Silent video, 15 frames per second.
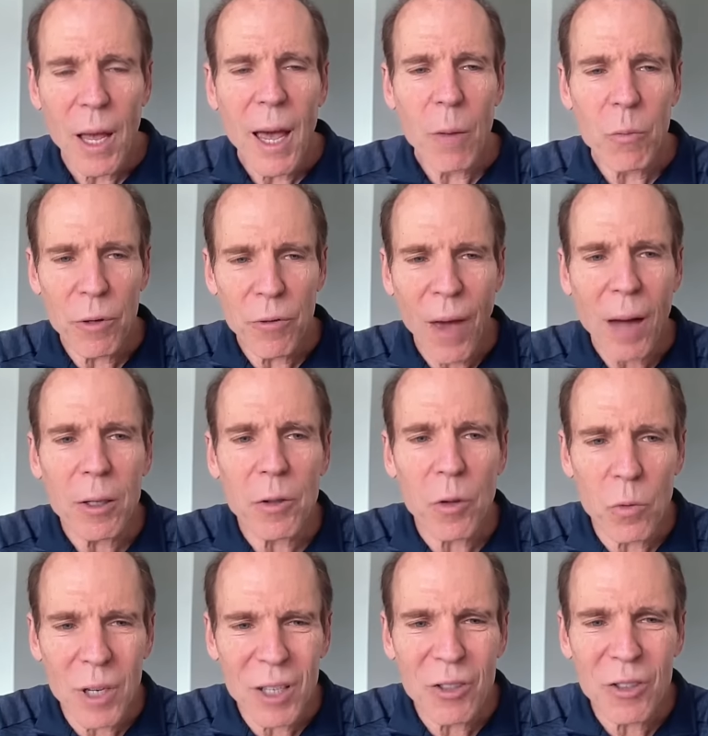And we found out the
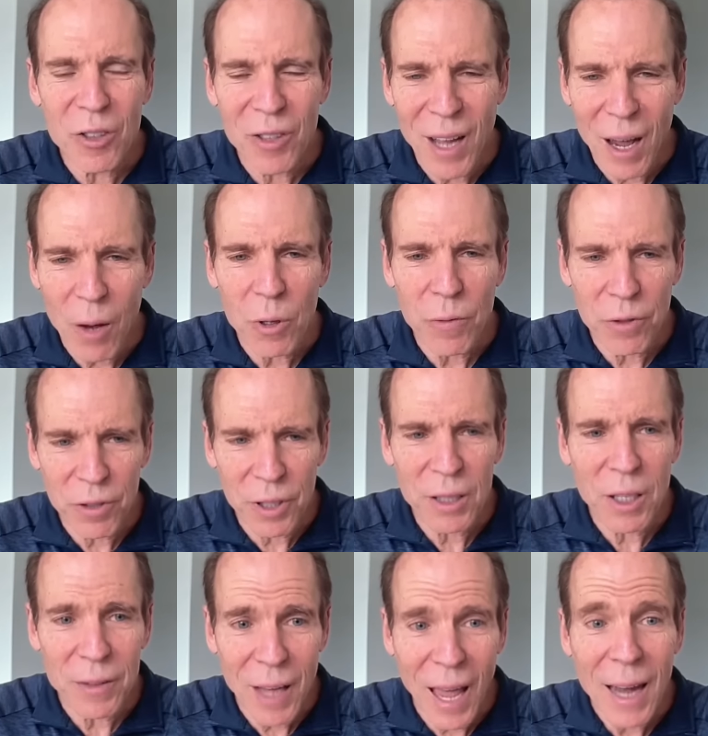reasons now. We've seen
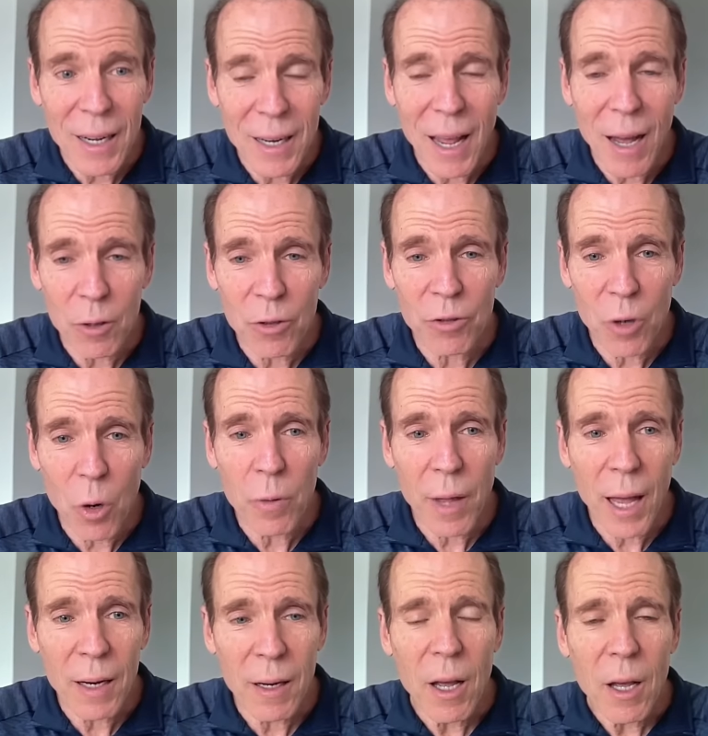the data now to show
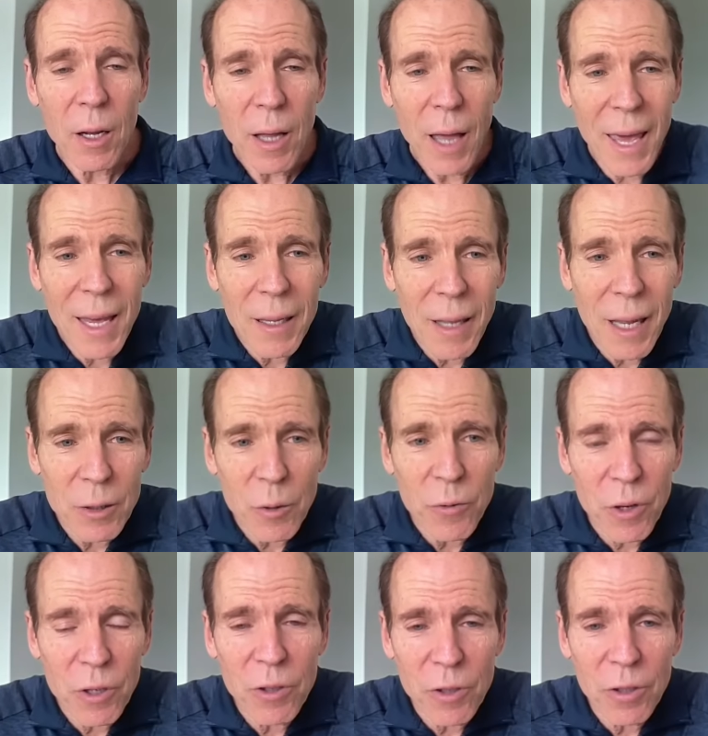that ALA
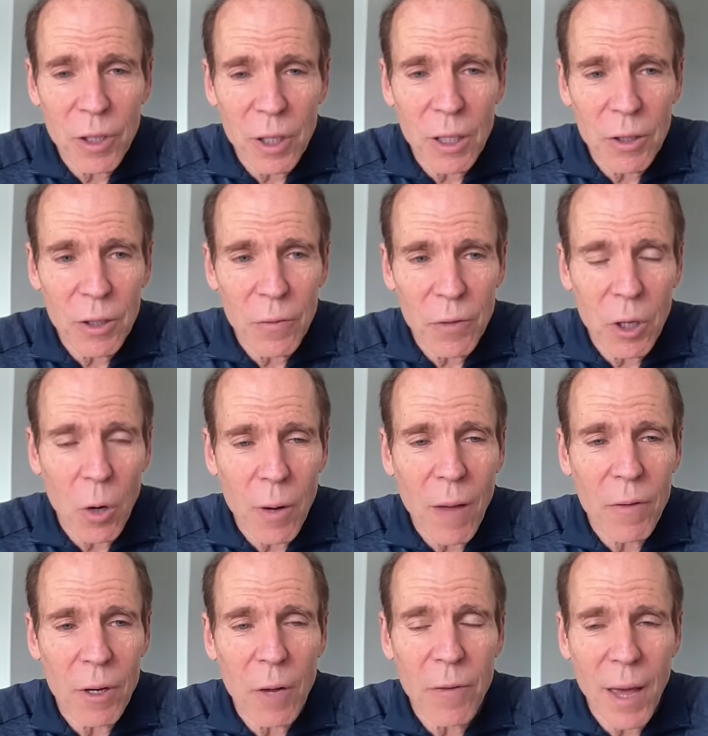deficiencies, if you don't have
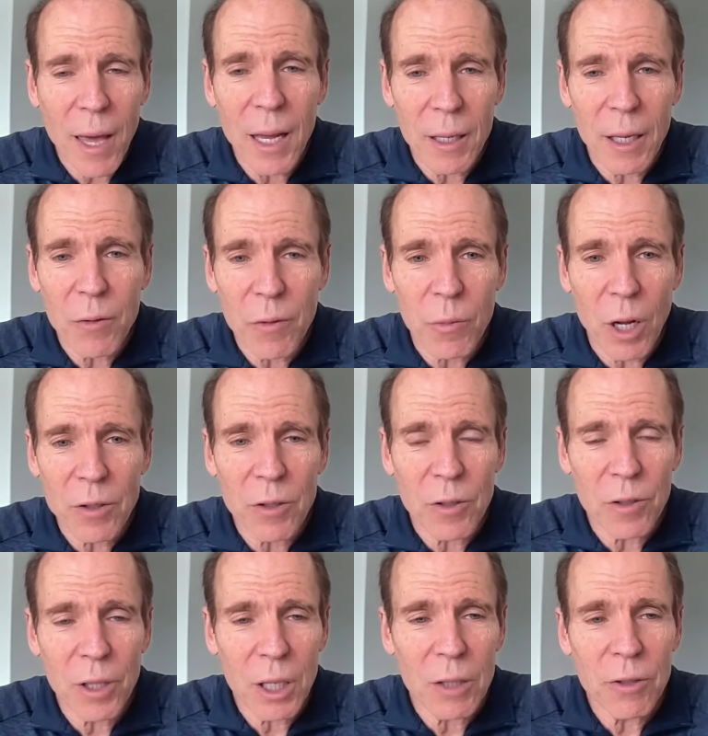enough ALA from nuts and
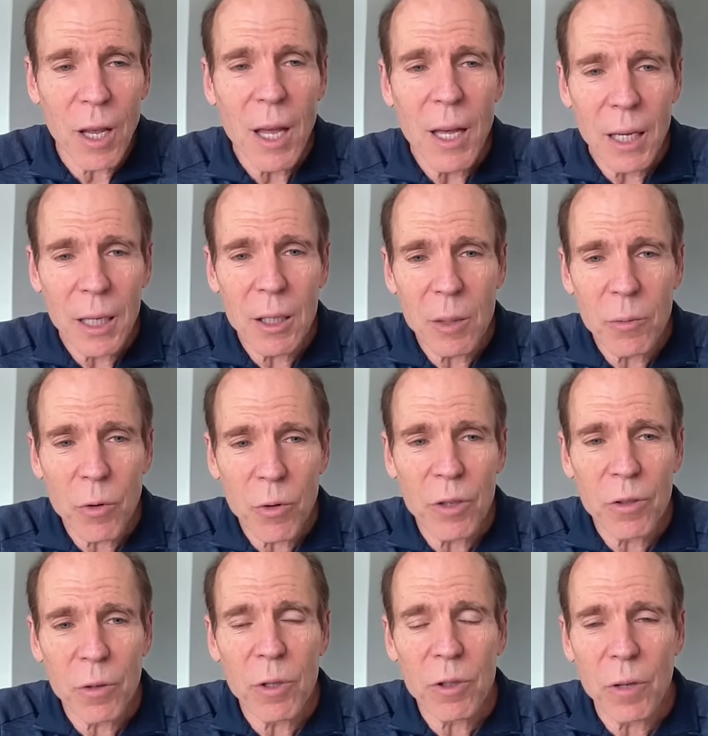seeds, it can
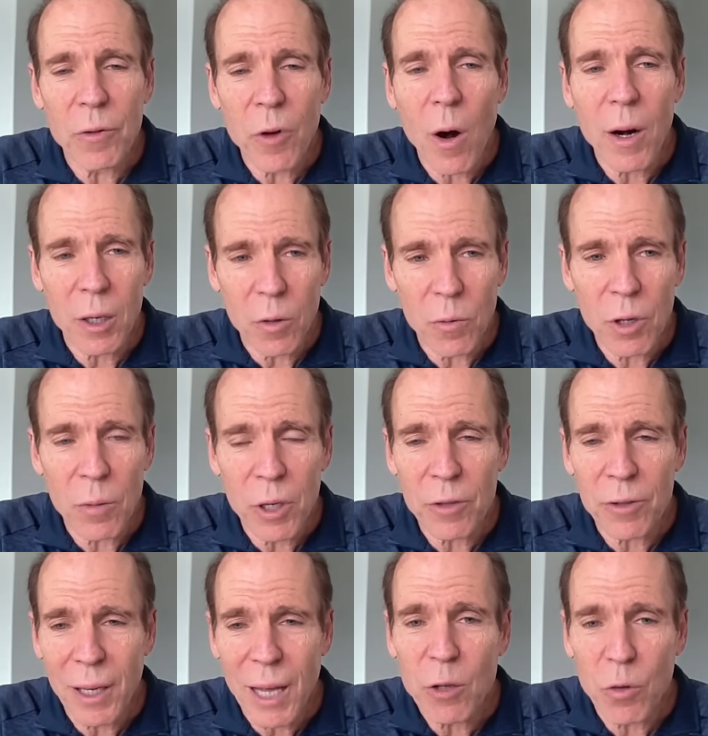increase the risk of cardiac arrhythmias
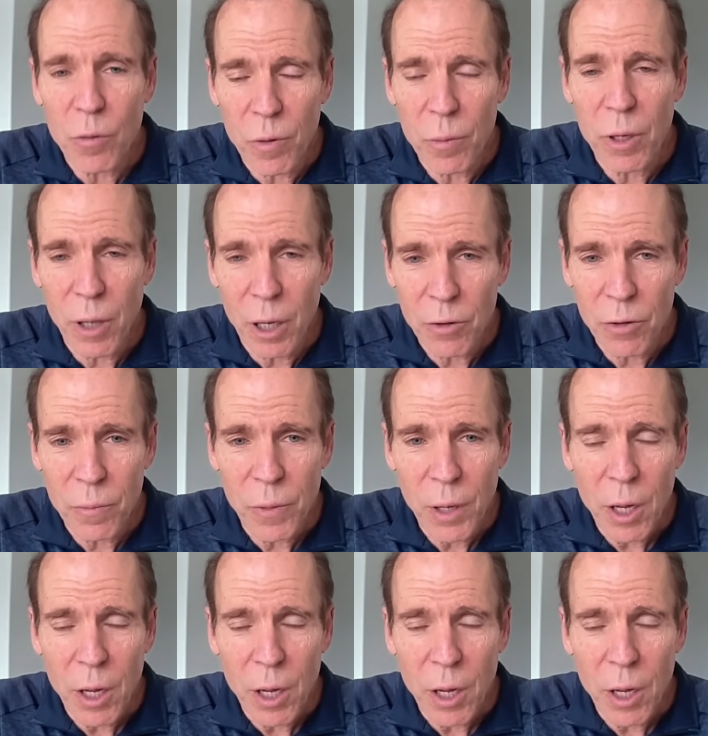like atrial fibrillation.